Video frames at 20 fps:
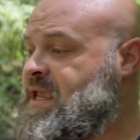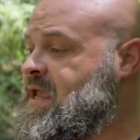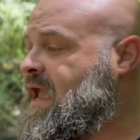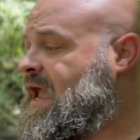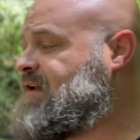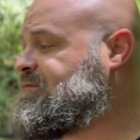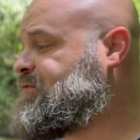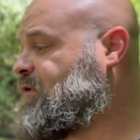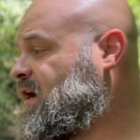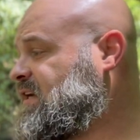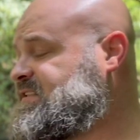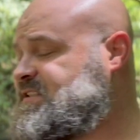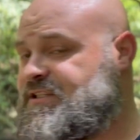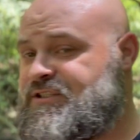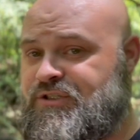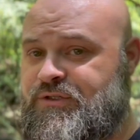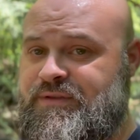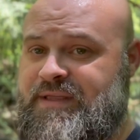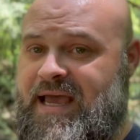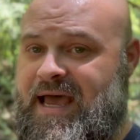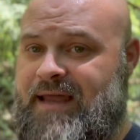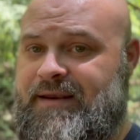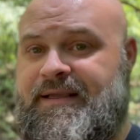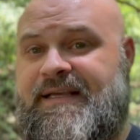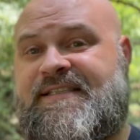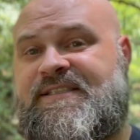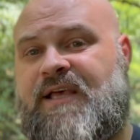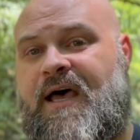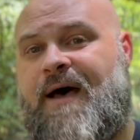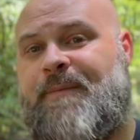And for us to do that,
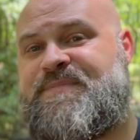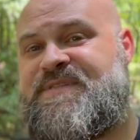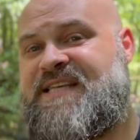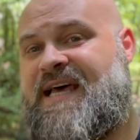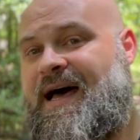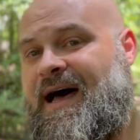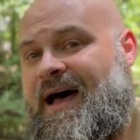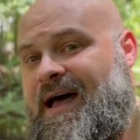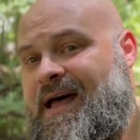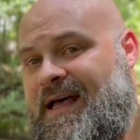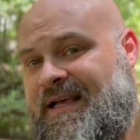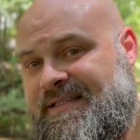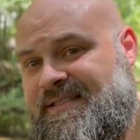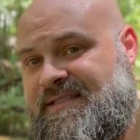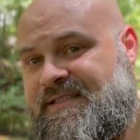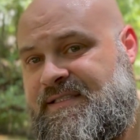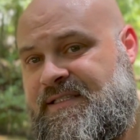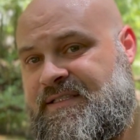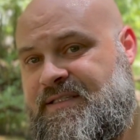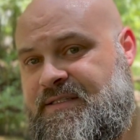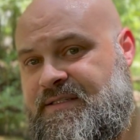it's up to us